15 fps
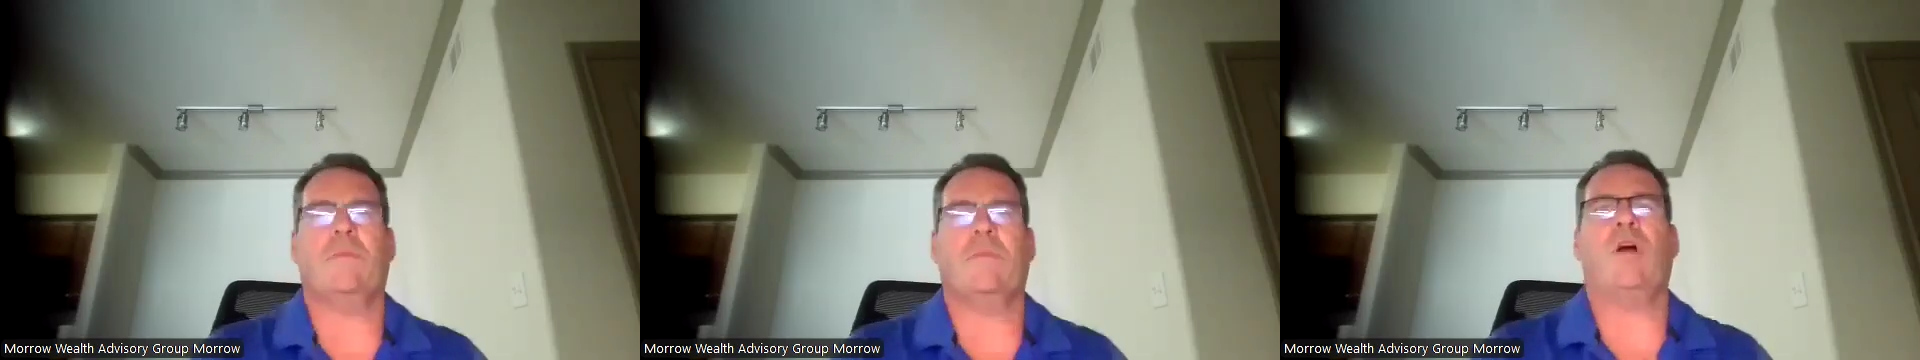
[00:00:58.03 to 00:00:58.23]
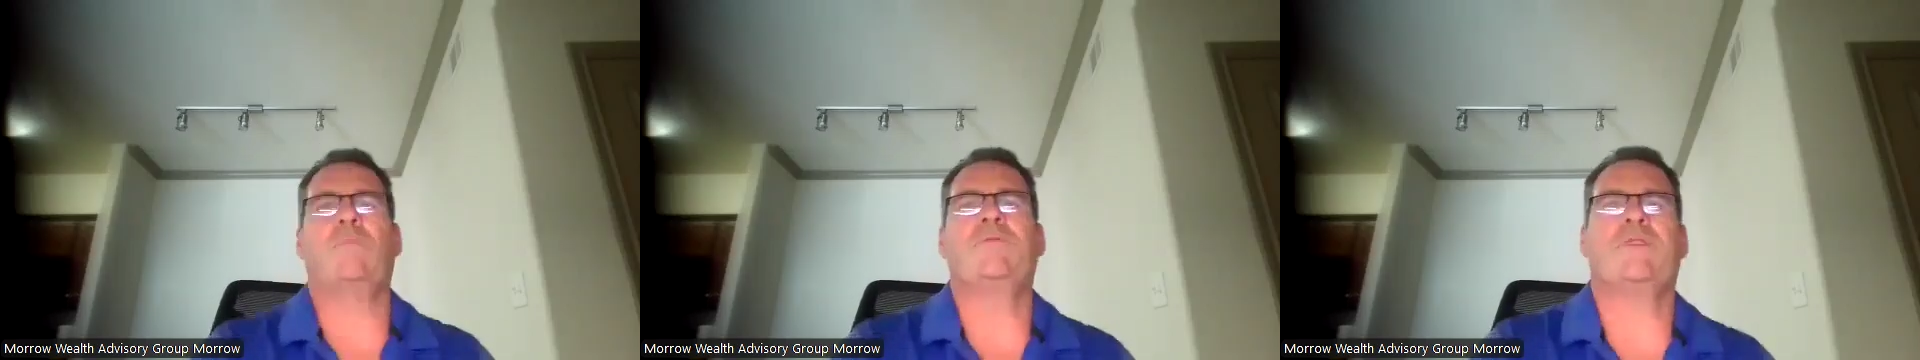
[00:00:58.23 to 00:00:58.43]

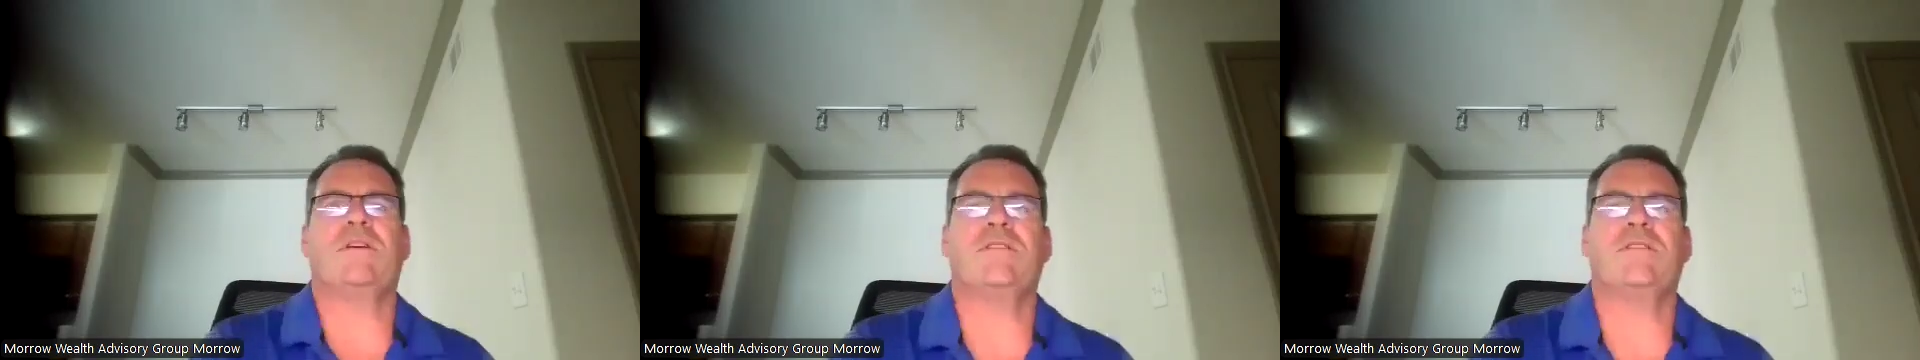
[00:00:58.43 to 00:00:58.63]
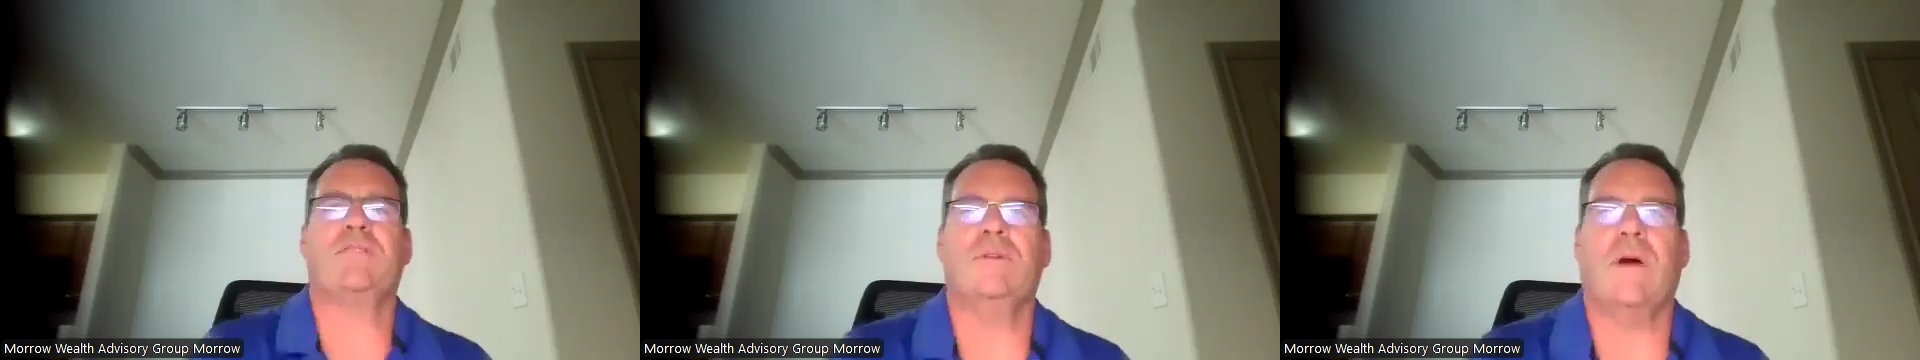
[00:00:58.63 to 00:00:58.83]
helps
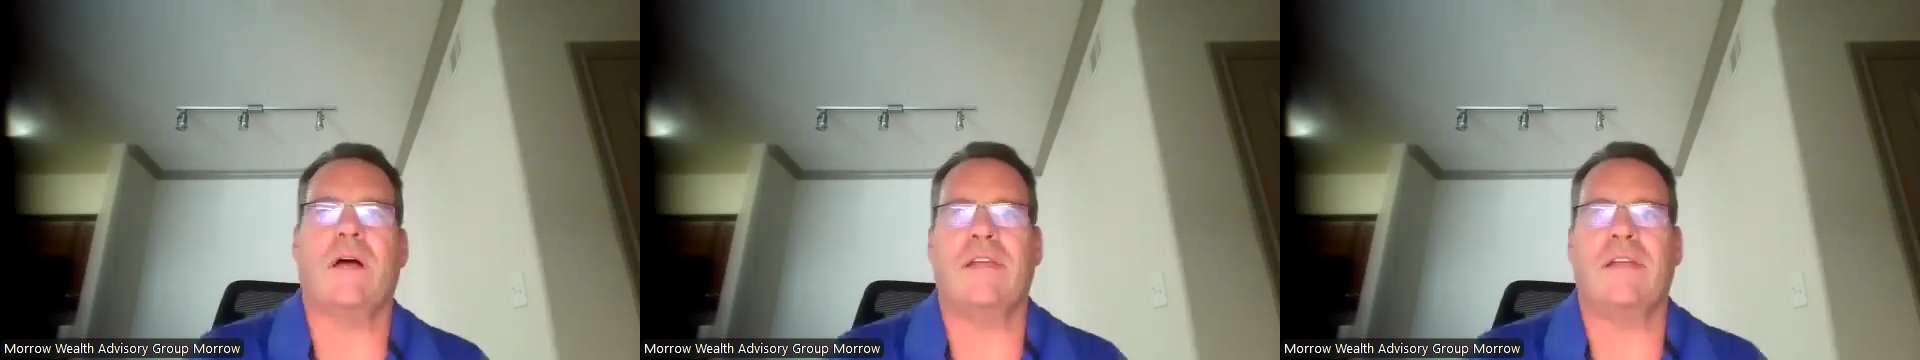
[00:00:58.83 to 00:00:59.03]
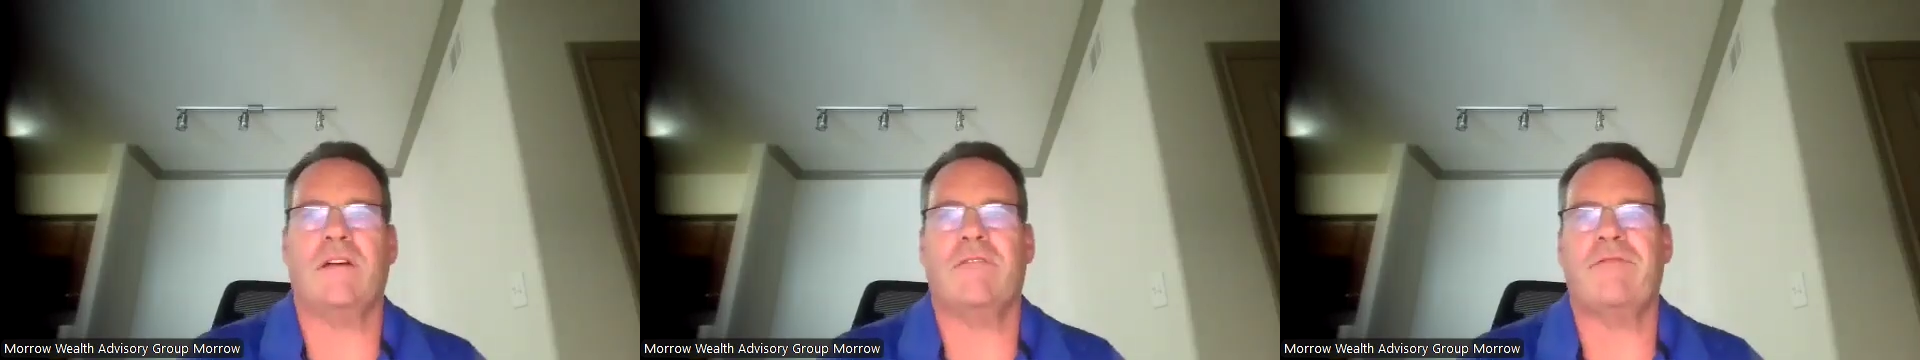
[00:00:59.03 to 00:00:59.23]
us to
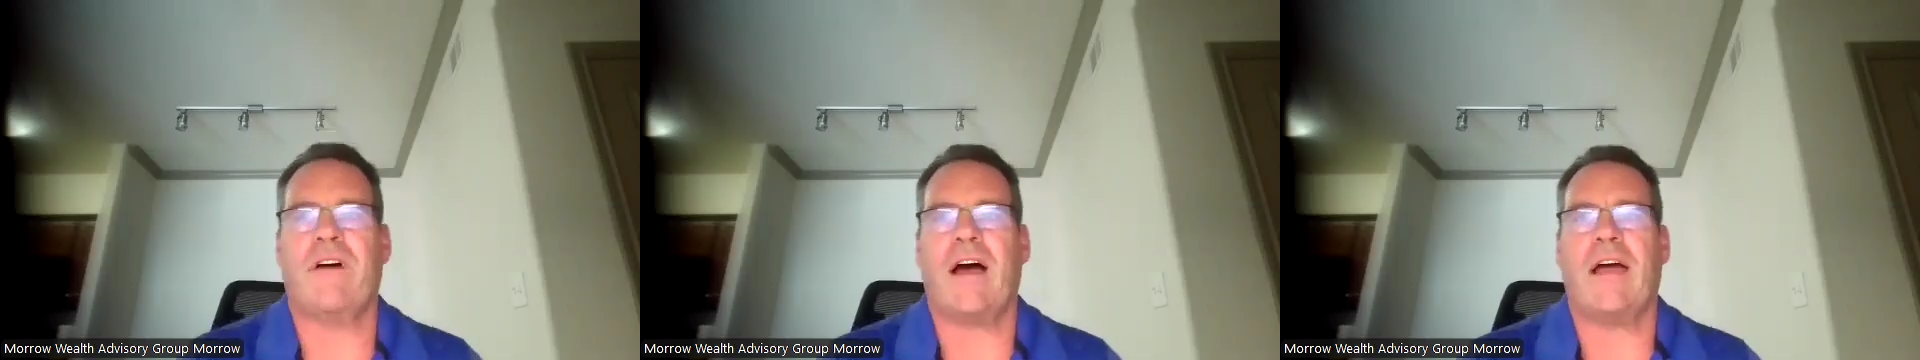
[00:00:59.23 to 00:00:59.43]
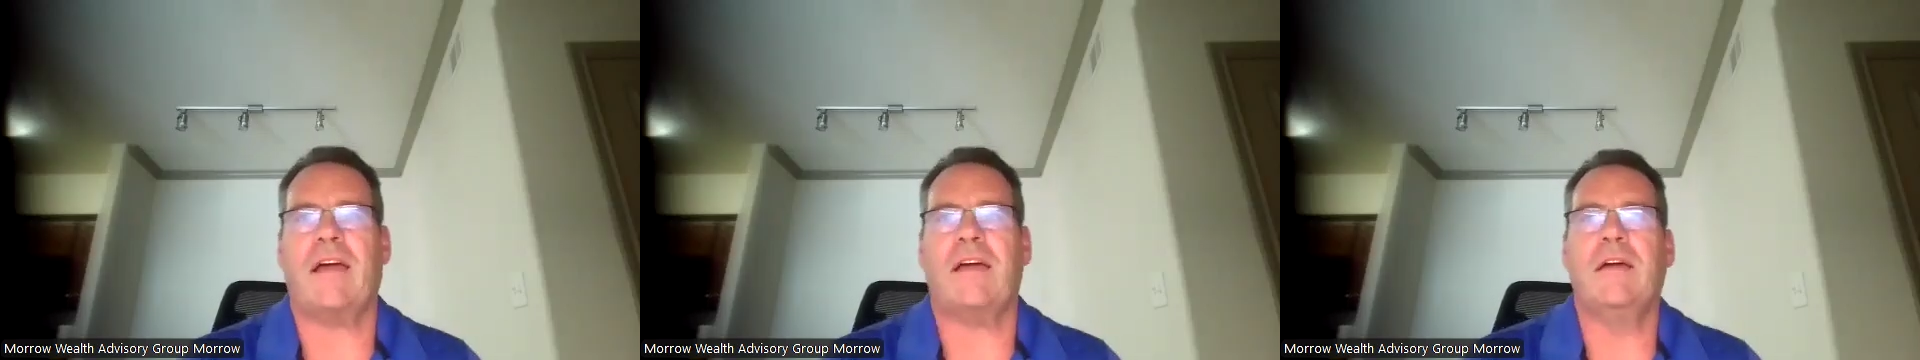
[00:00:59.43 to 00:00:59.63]

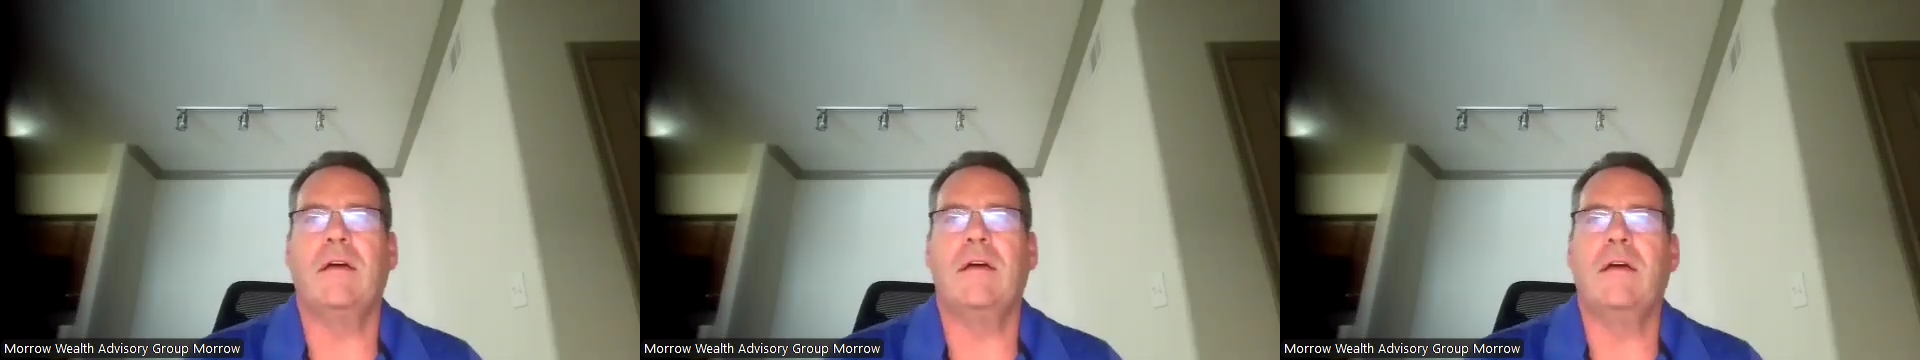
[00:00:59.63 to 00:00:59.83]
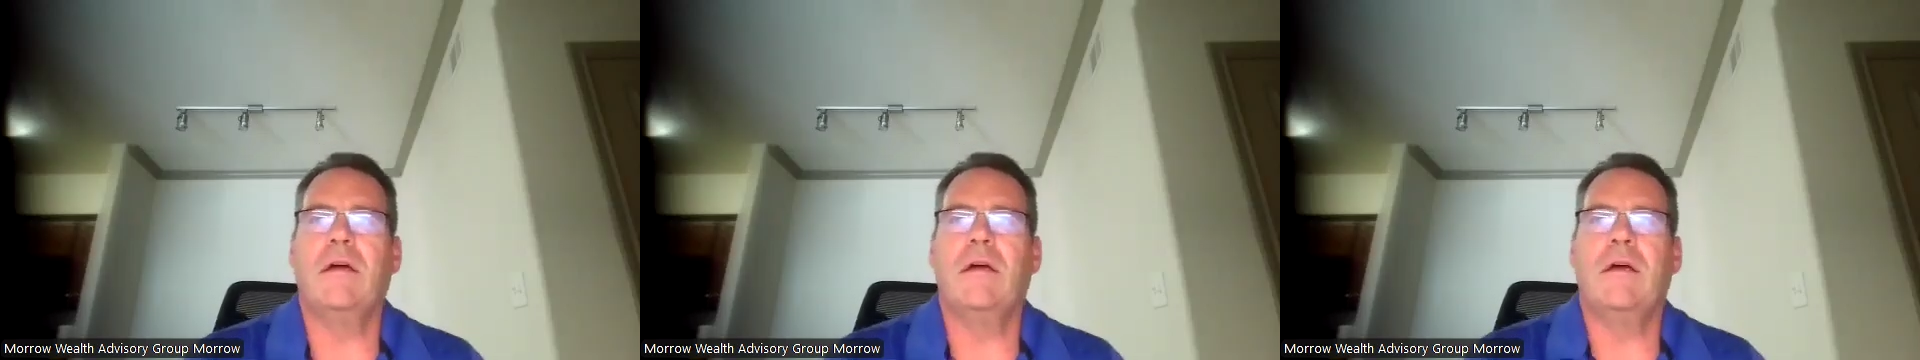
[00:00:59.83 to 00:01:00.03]
identify
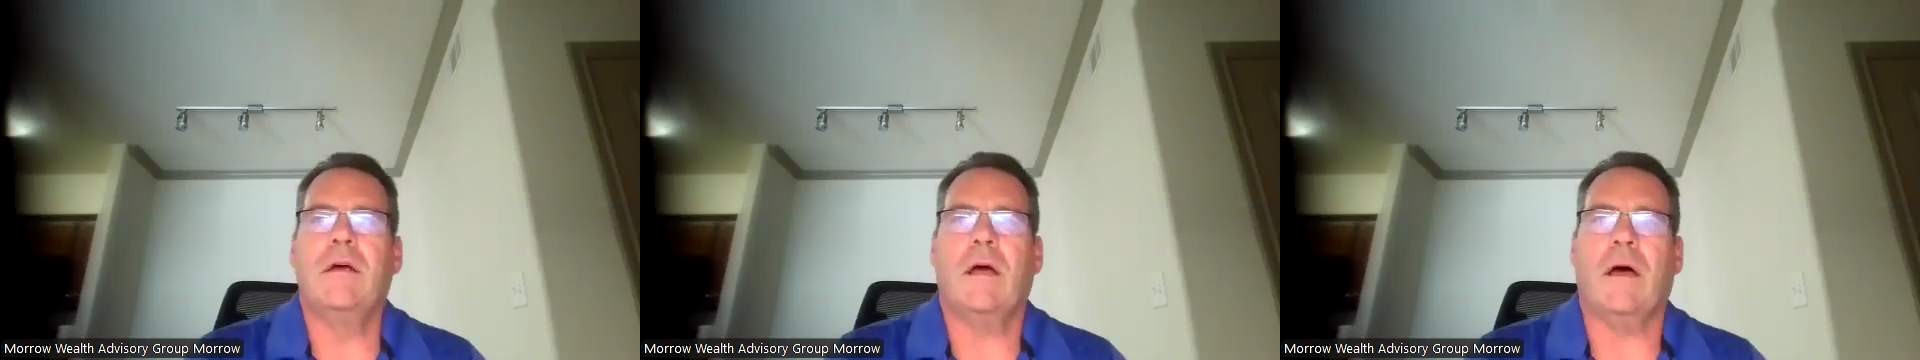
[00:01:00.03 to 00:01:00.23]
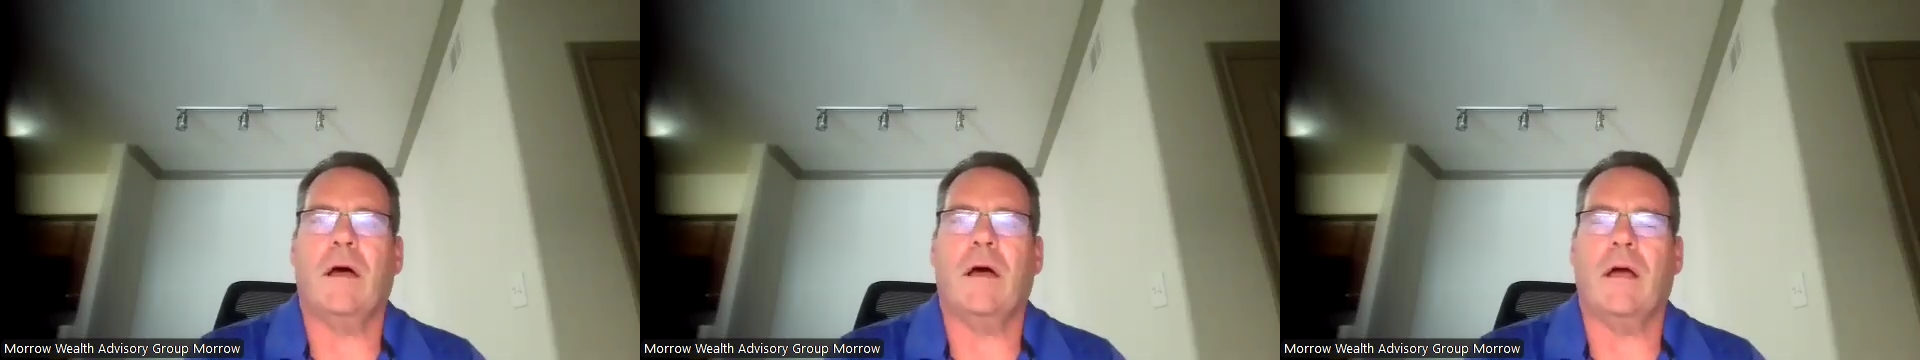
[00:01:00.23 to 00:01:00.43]

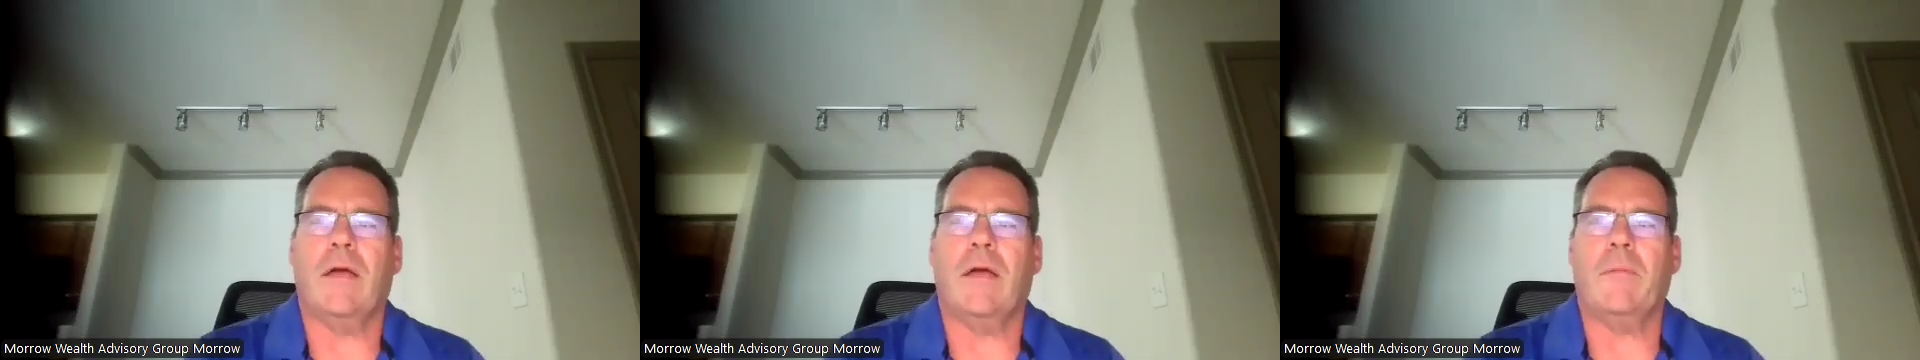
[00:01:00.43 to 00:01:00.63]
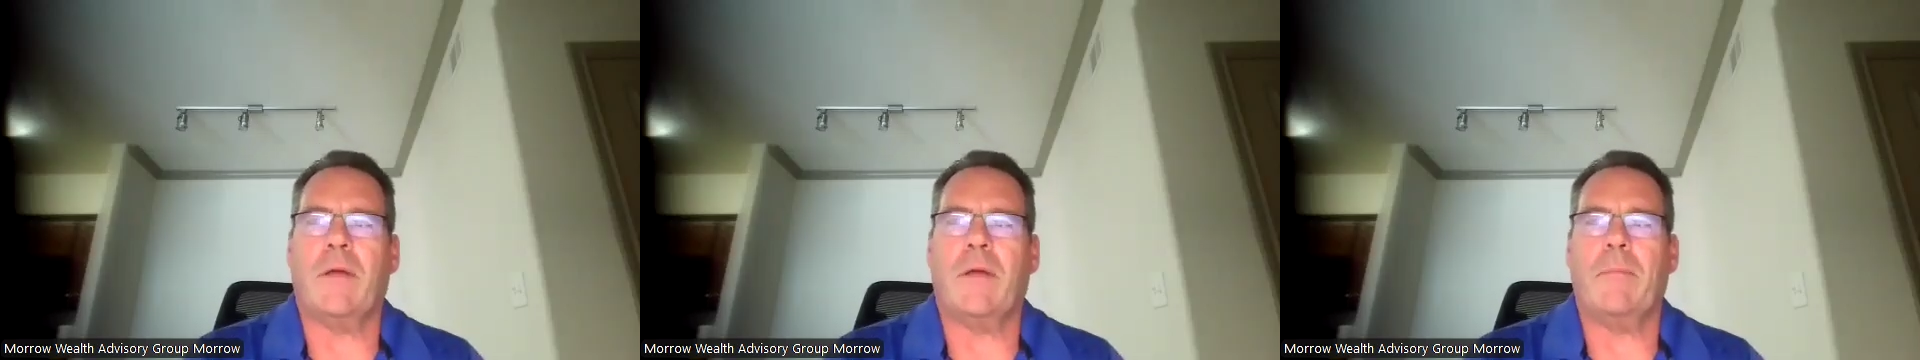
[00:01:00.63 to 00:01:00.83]

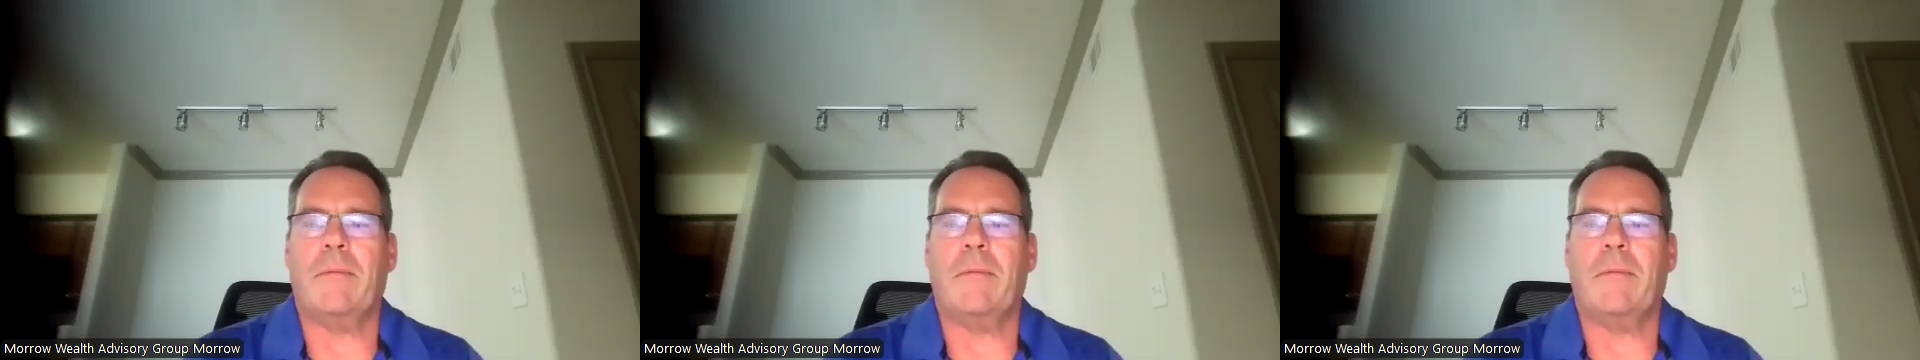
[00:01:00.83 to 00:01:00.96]
and